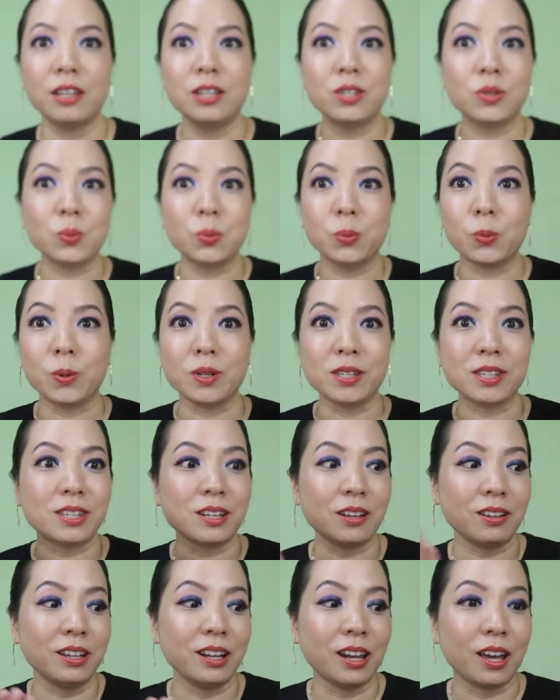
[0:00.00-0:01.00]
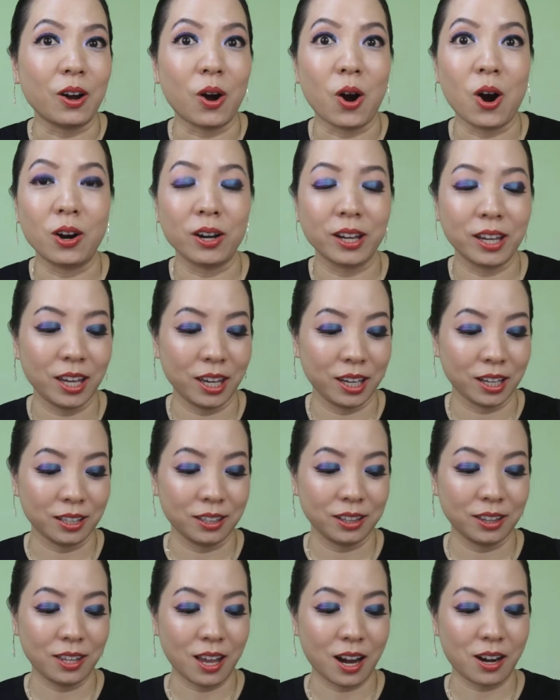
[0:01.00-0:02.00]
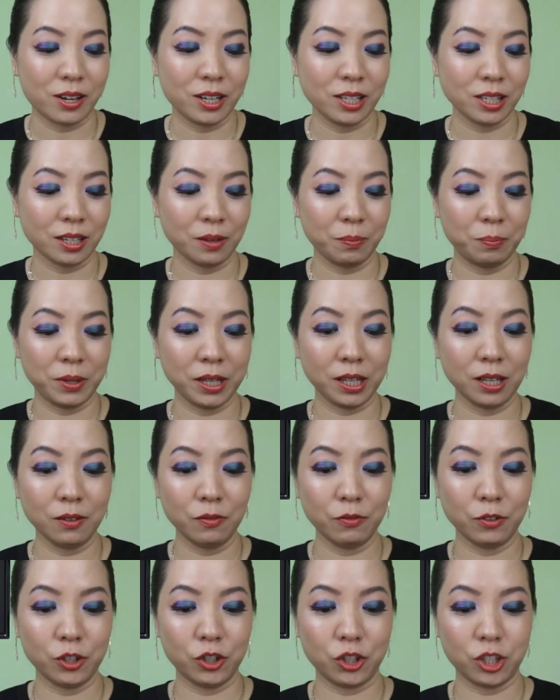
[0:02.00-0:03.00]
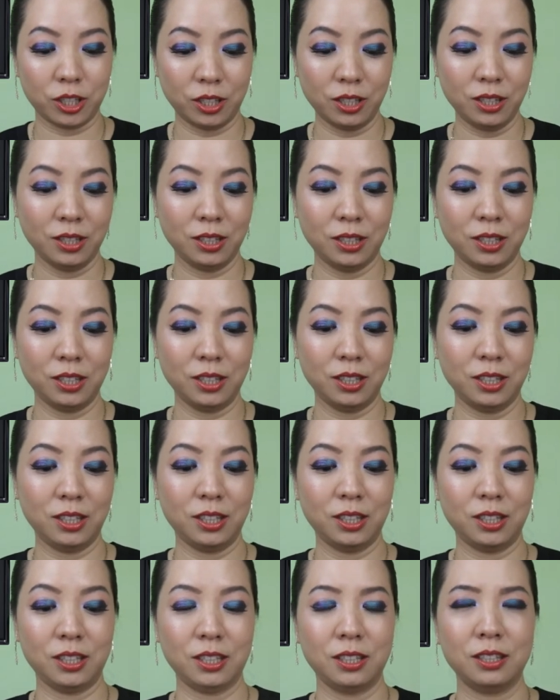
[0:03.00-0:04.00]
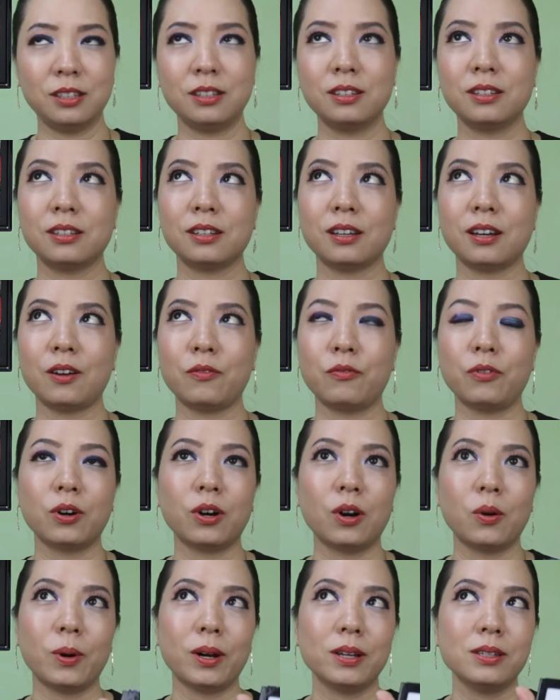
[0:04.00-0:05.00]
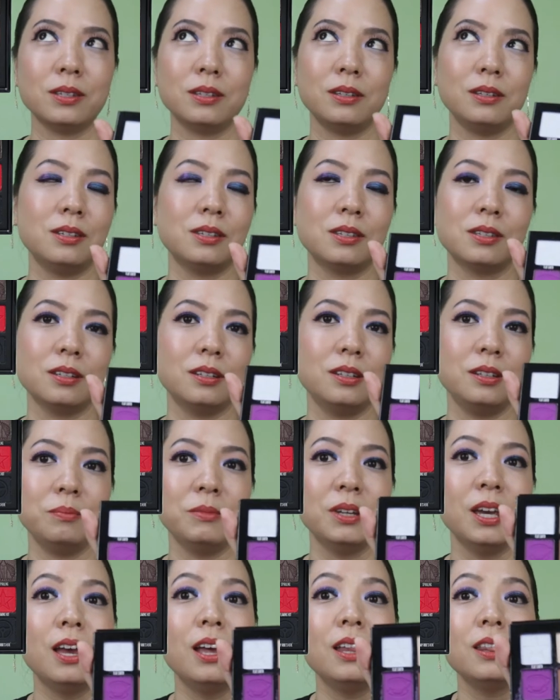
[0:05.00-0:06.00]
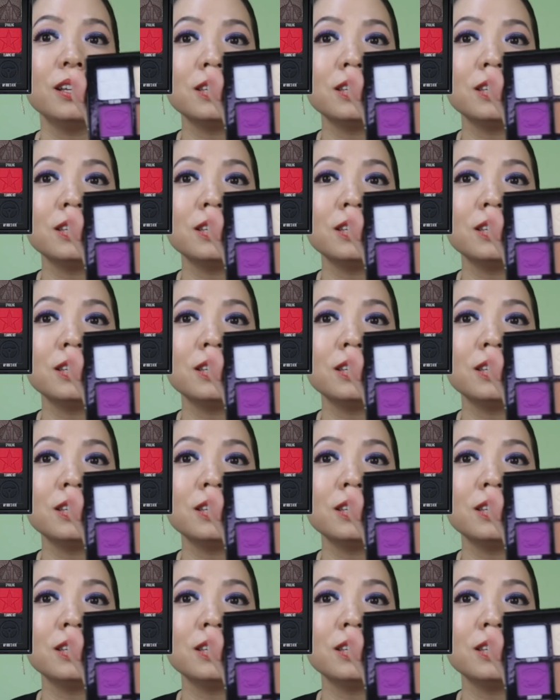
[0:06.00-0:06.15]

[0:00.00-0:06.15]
This was selling like a hot cake. There is a bigger version. I forgot what is the name.